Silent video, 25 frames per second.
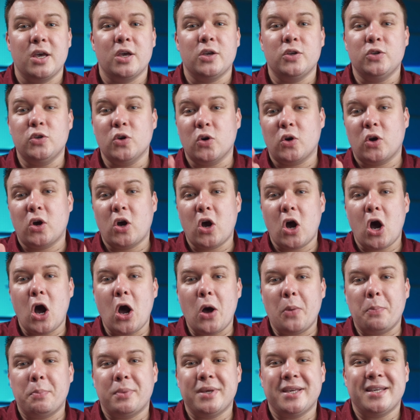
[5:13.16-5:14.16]
Your
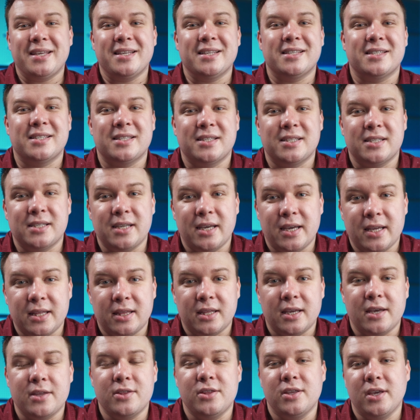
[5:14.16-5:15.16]
copy is
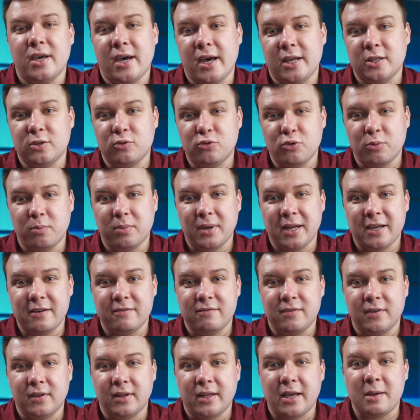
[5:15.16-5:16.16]
set at the ad group
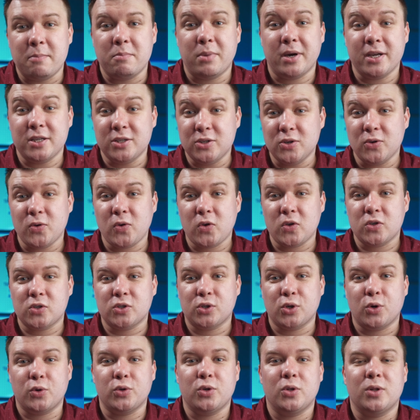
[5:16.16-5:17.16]
level, and by doing
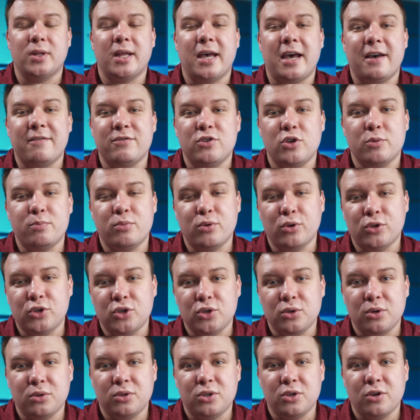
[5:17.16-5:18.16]
so, you'll have the
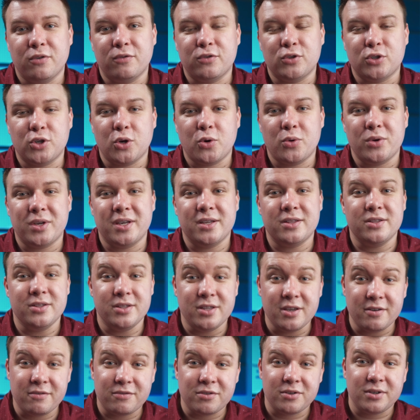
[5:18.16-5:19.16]
opportunity of showing a
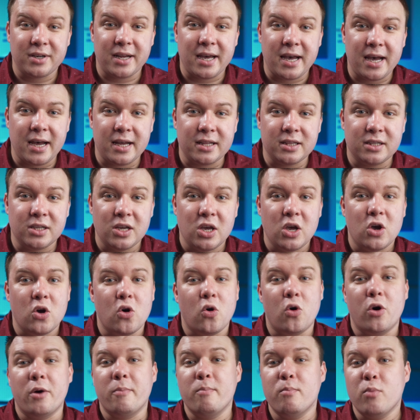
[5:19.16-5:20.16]
different ad
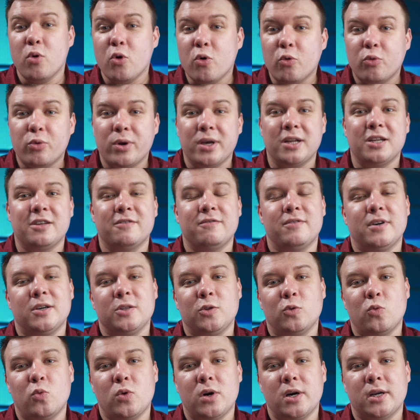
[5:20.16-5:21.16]
or more
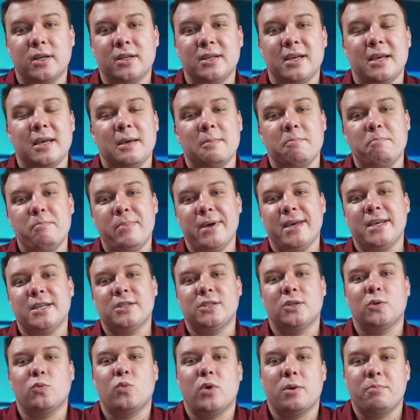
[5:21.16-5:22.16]
relevant one
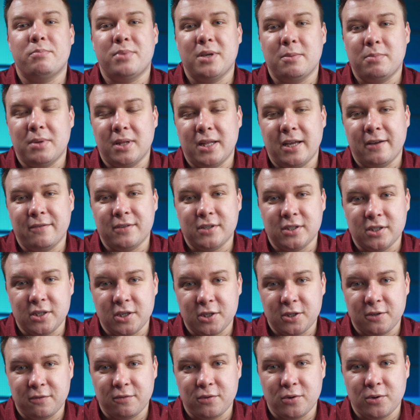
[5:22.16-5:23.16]
based on what people have
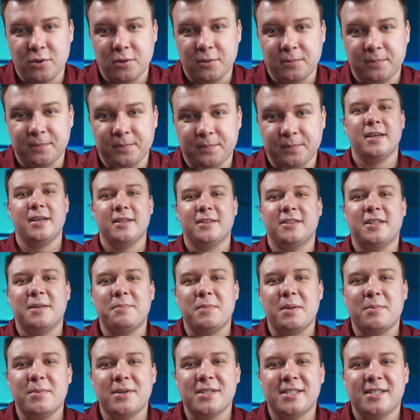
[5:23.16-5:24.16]
searched for. Tip
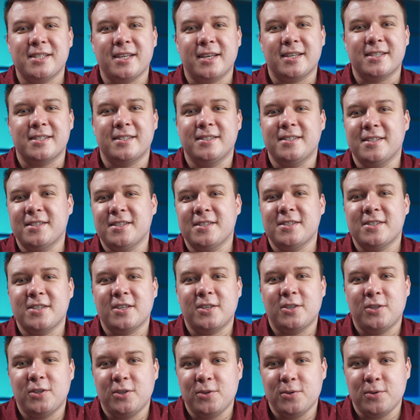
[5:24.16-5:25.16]
number 6, this is a
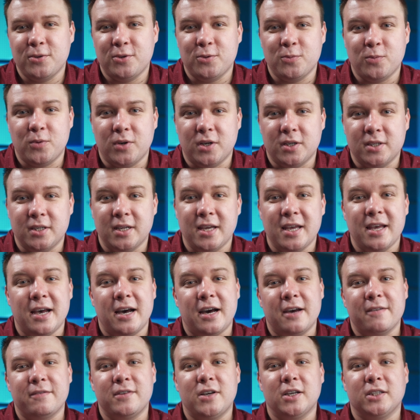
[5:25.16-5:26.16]
huge one.
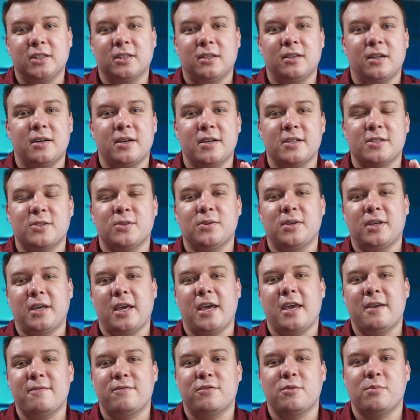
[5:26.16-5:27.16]
I've got clients who
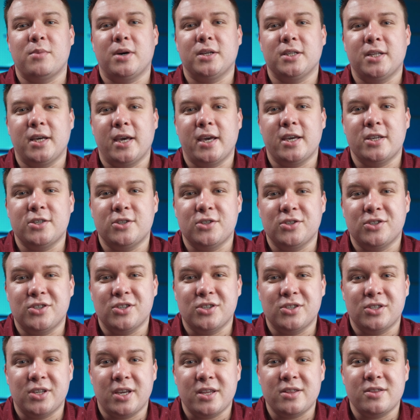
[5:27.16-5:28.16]
came from other
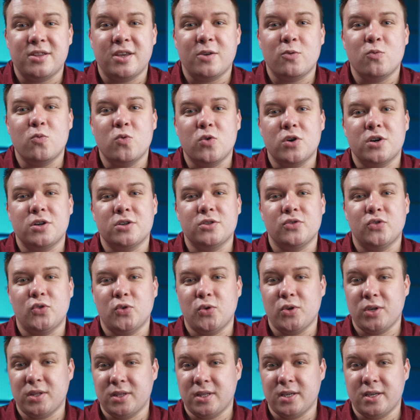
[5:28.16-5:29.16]
agencies and they weren't
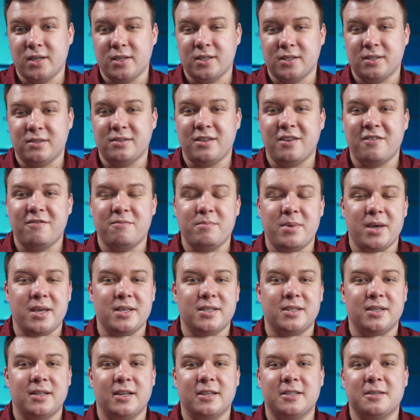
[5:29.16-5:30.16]
doing this. They've
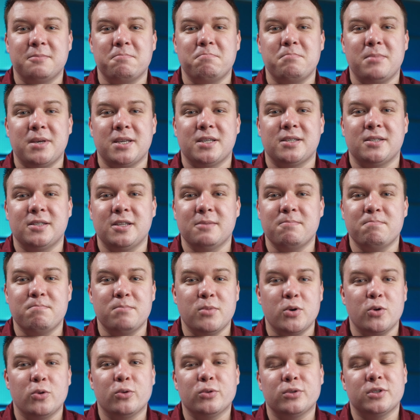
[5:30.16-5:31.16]
basically missed the
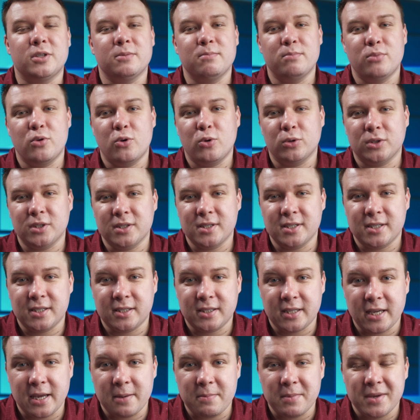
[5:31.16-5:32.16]
most important
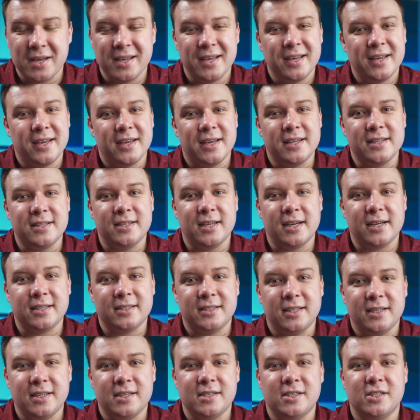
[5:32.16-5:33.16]
step, and
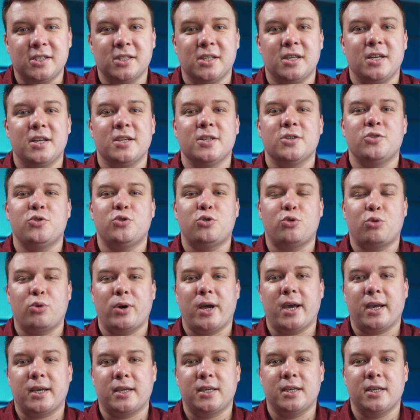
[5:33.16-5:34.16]
that is
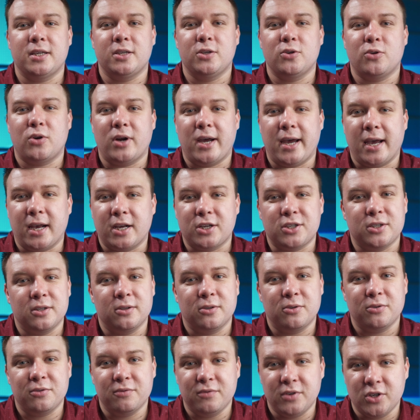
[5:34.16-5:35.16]
tracking your
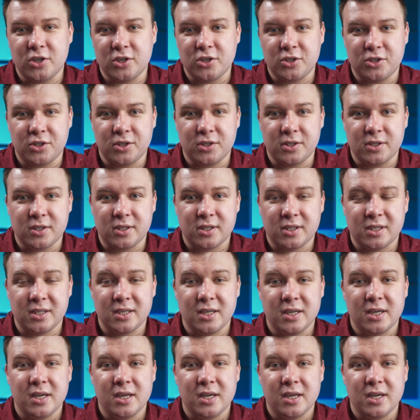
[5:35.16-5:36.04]
actual conversions.